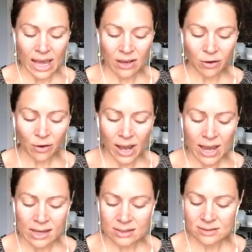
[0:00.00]
anger,
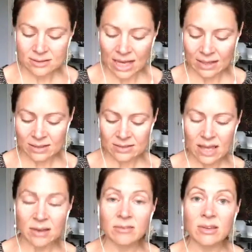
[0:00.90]
hate,
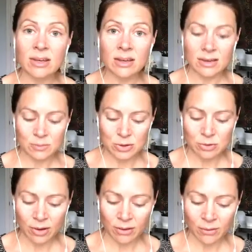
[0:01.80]
sadness, envy, and
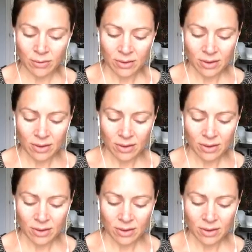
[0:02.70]
betrayal.